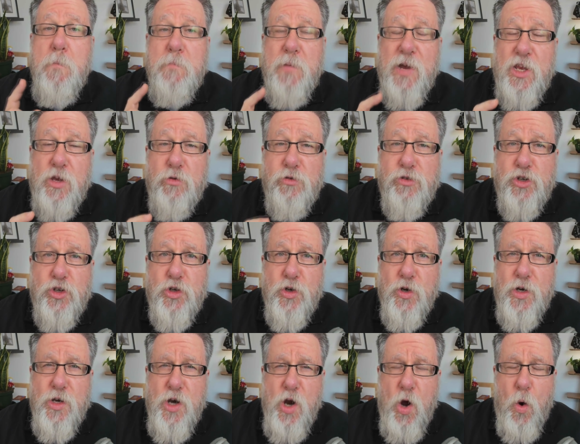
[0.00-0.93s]
But you
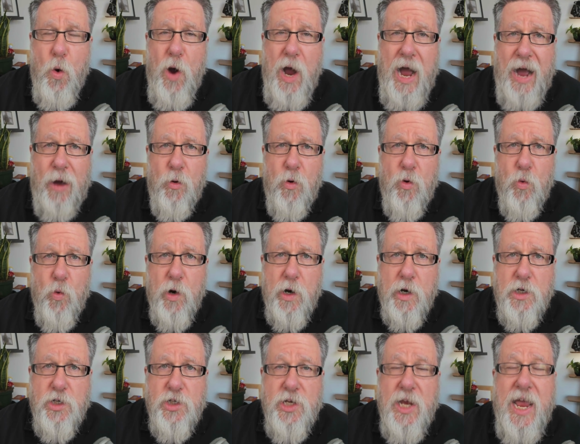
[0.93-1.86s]
should know how it
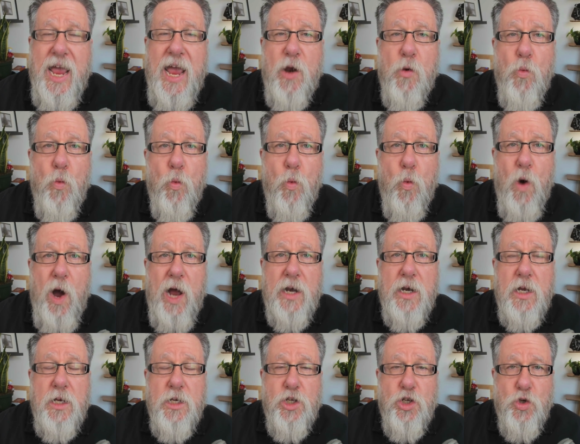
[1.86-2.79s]
works and
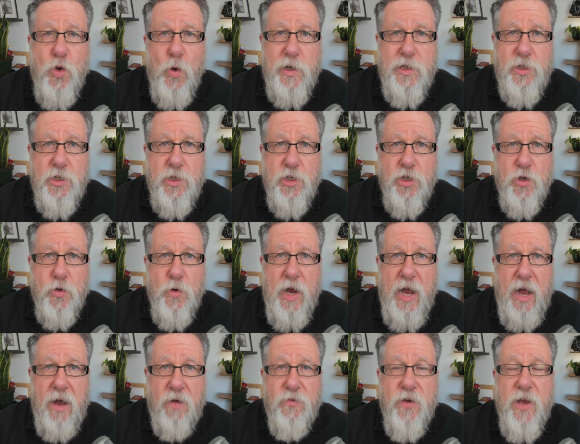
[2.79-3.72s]
what choices you
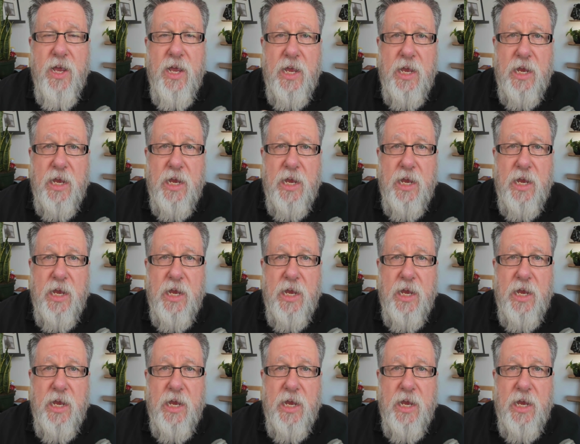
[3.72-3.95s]
have